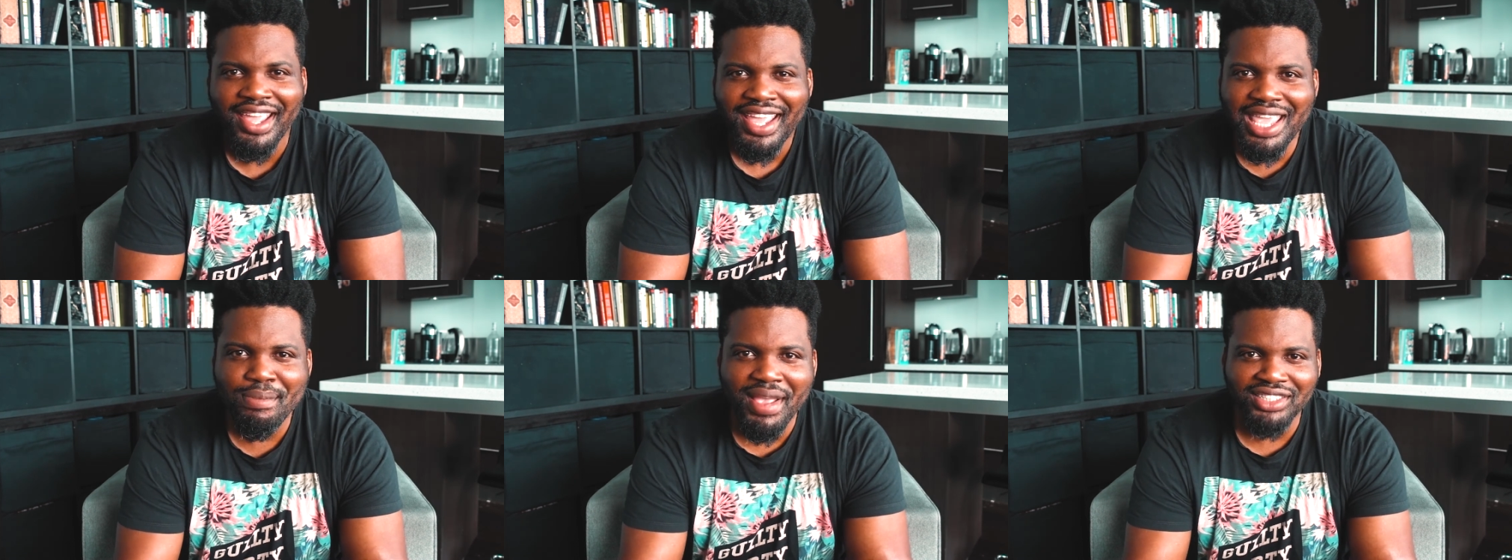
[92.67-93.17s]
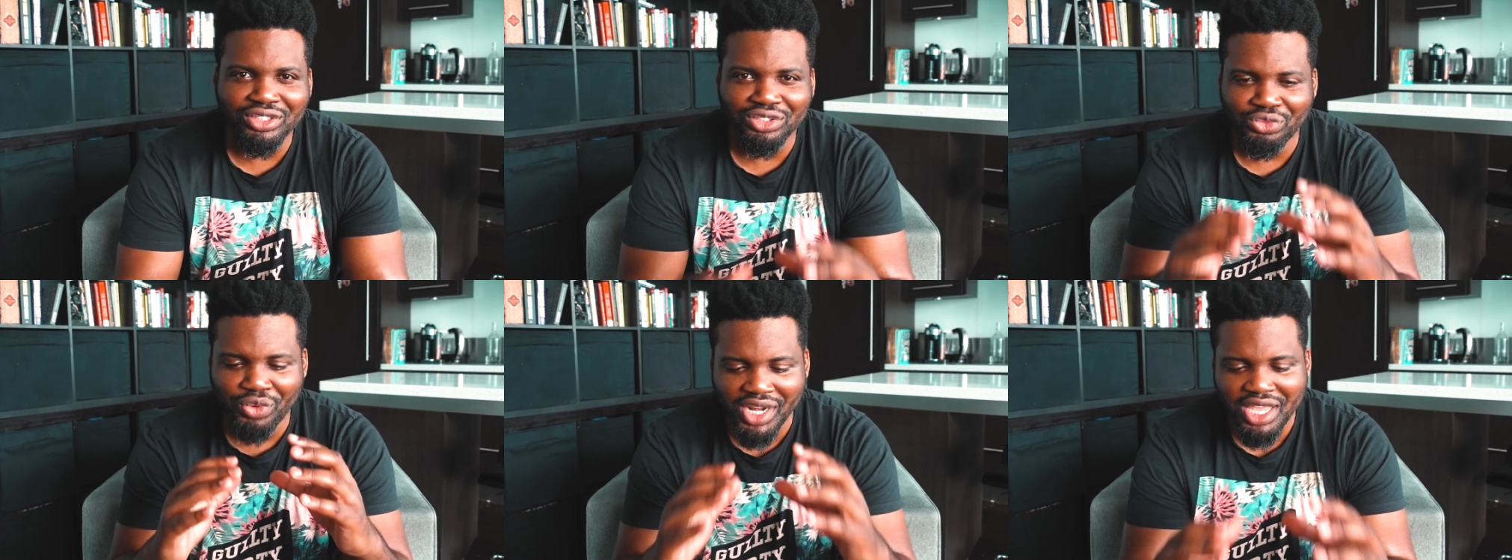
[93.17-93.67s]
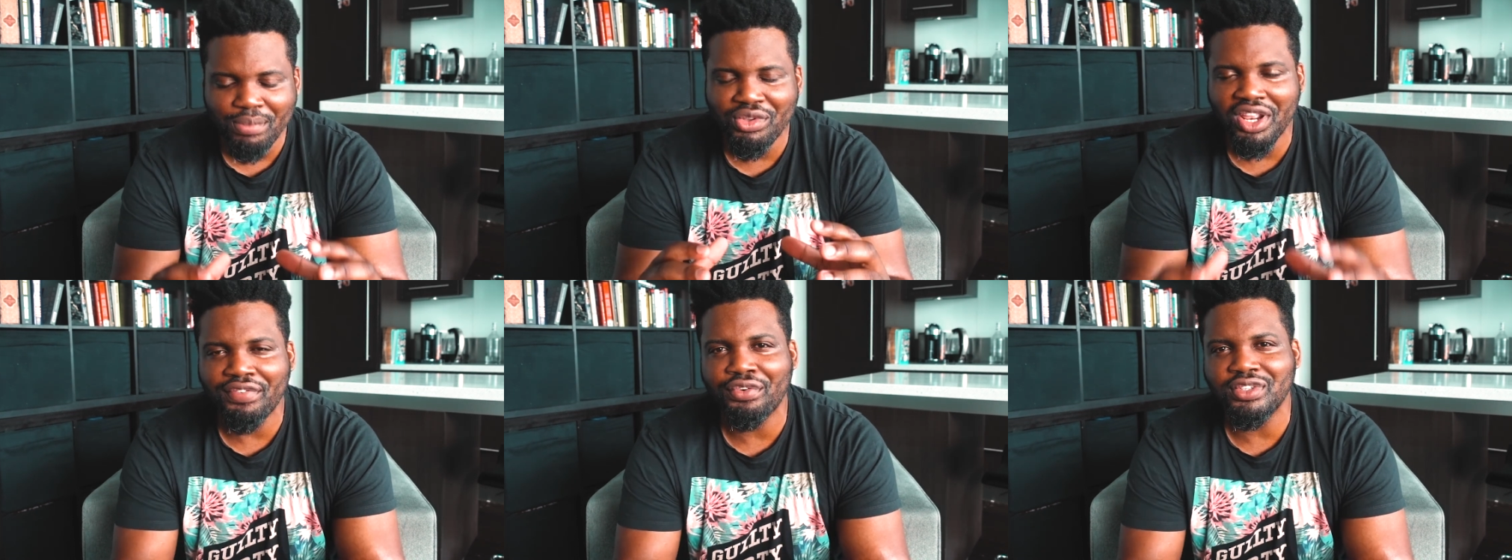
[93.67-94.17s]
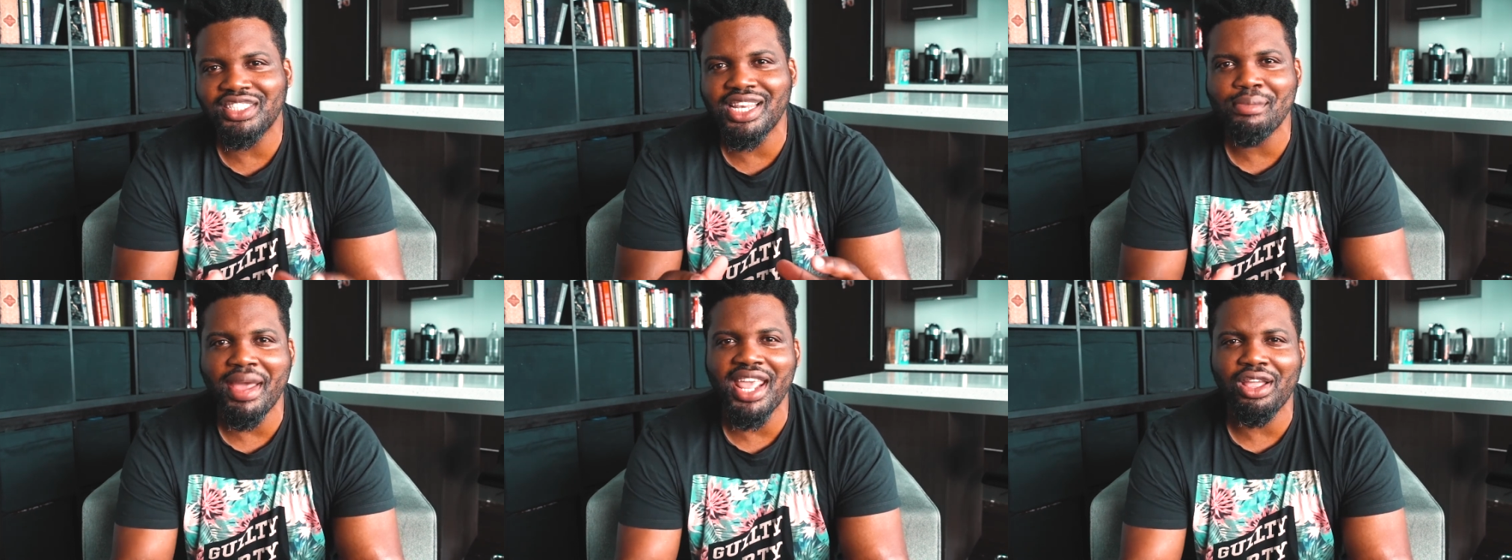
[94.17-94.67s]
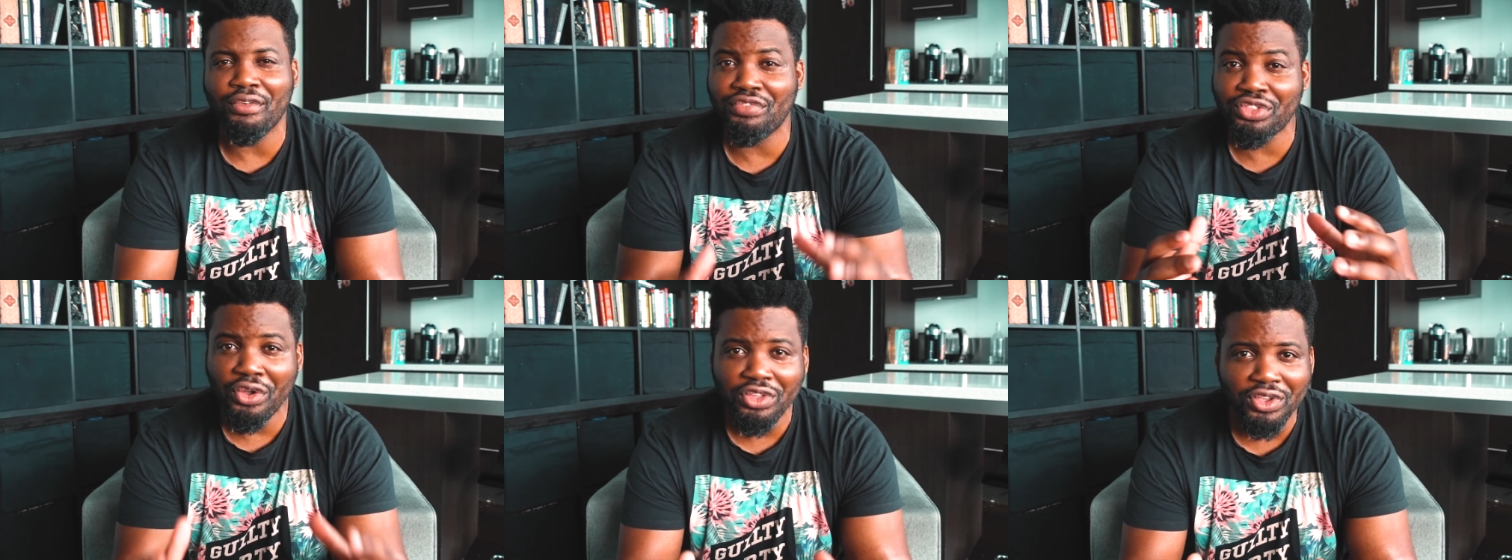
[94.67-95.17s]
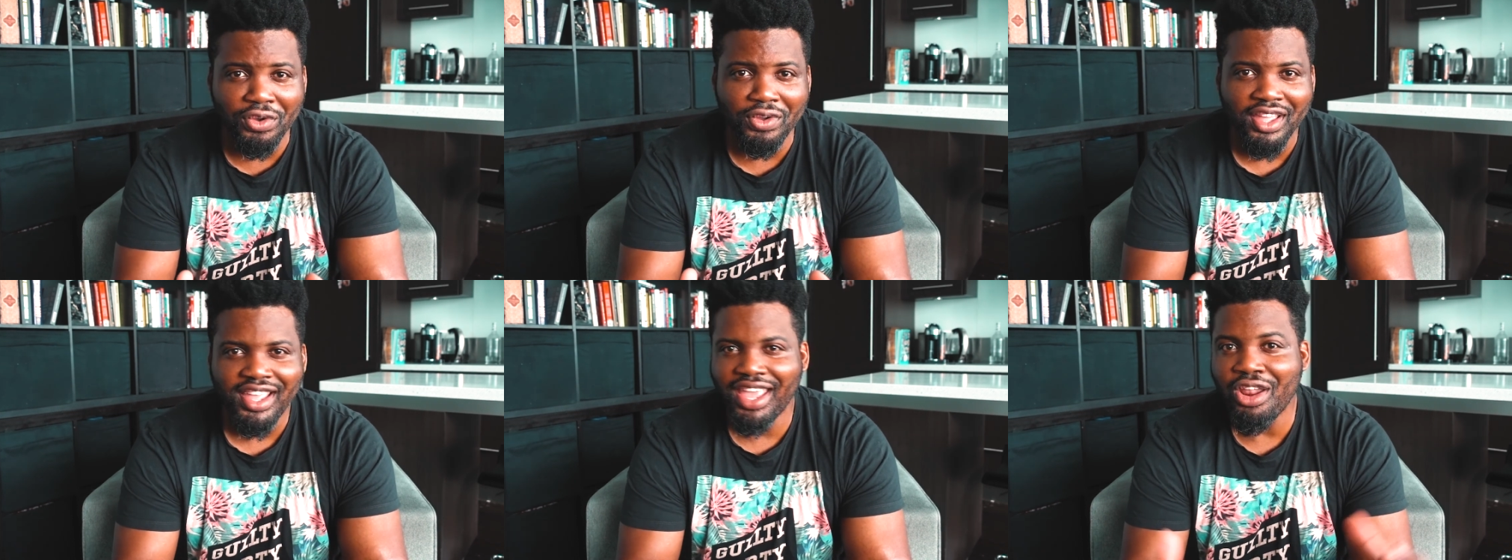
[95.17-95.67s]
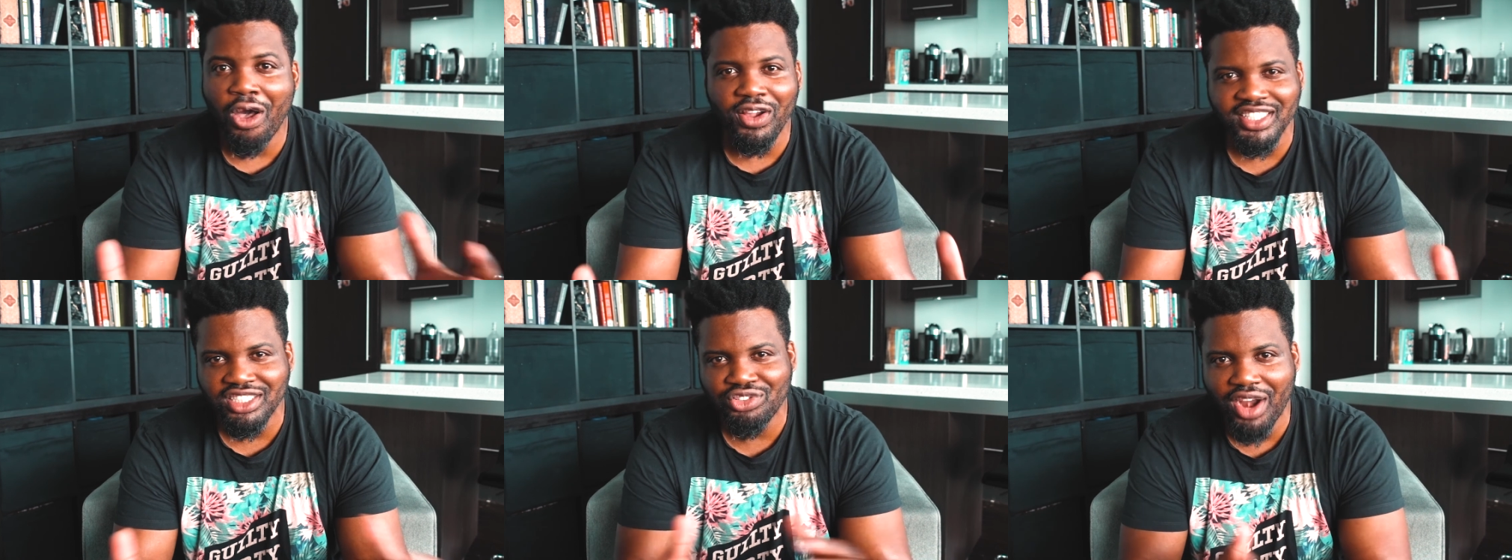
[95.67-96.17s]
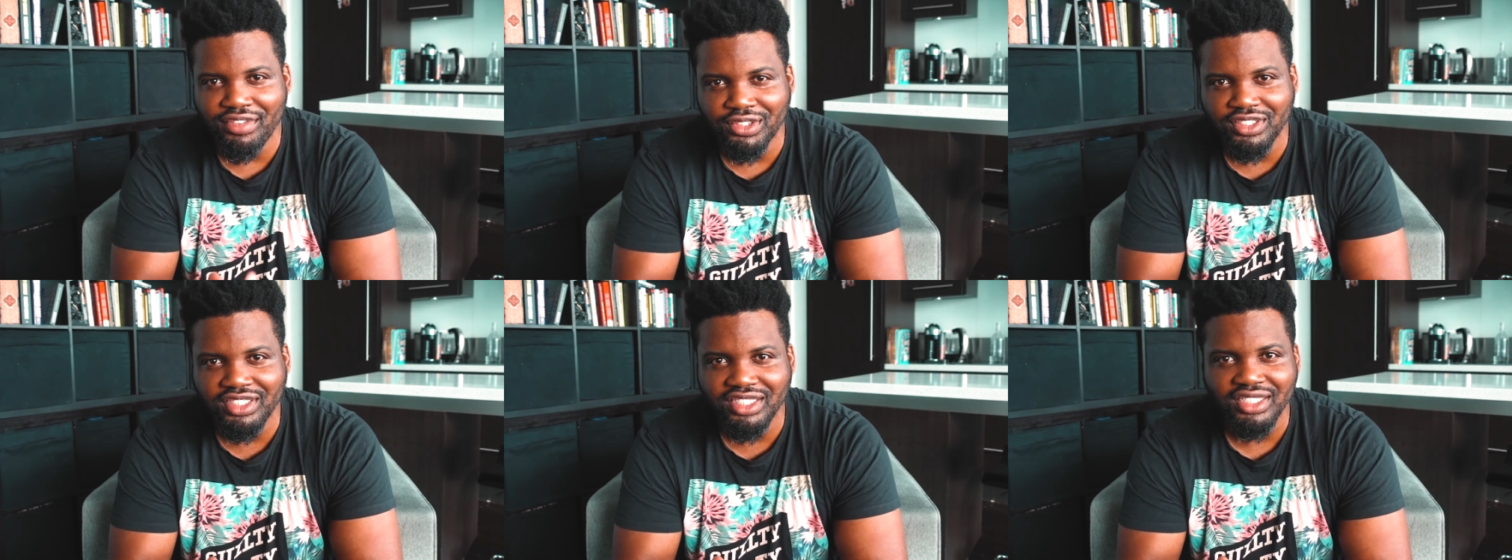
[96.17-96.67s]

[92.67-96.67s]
He makes those really beautiful cinematic of Tokyo and all his travels.